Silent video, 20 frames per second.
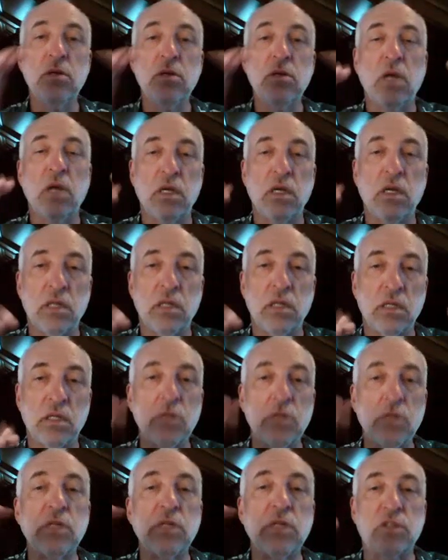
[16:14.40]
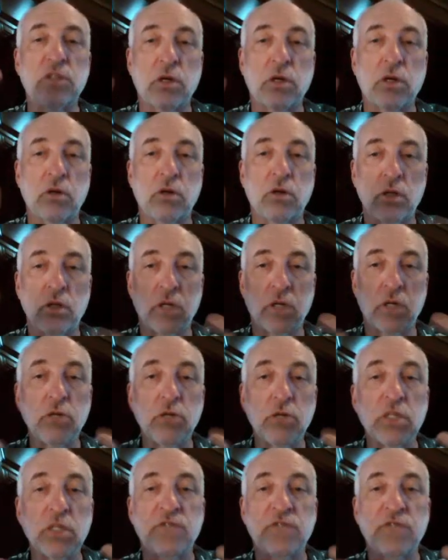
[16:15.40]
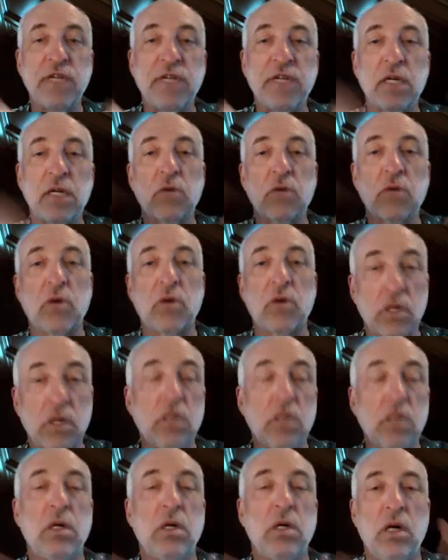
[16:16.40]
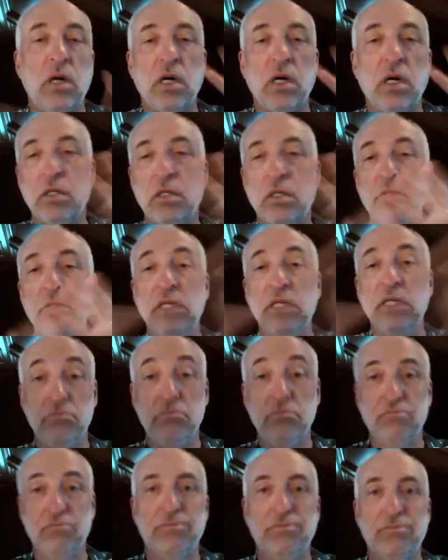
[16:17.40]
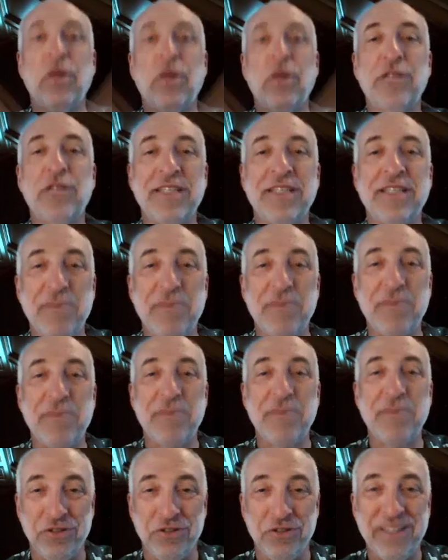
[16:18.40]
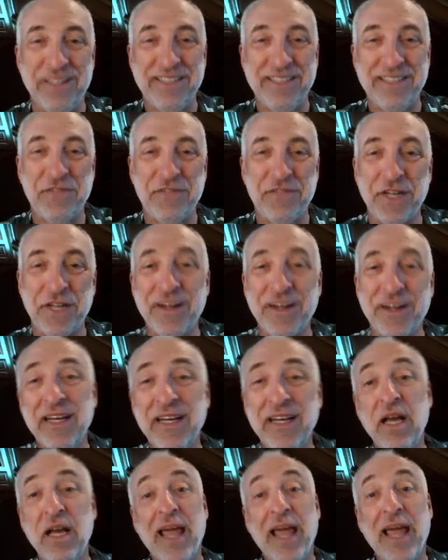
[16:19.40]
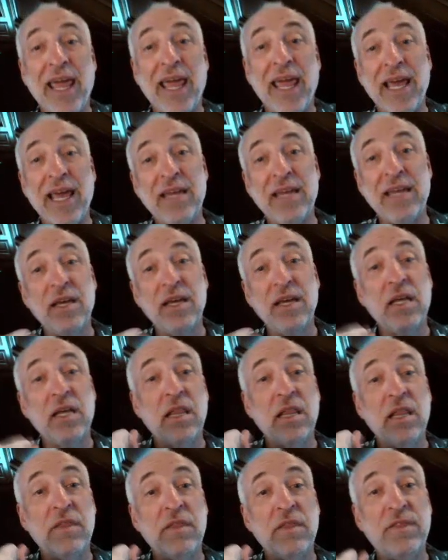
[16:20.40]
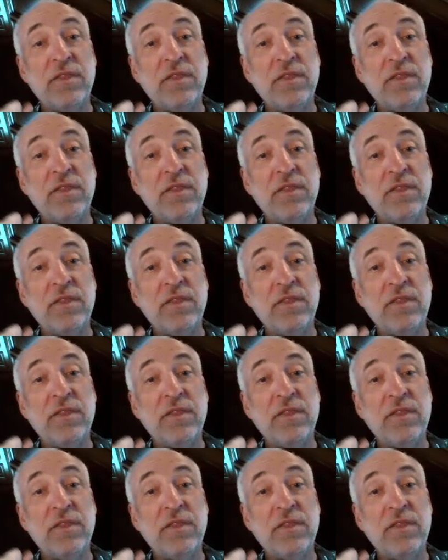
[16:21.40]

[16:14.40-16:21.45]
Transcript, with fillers: unit circle or a unit sphere or a unit multi-dimensional sphere, and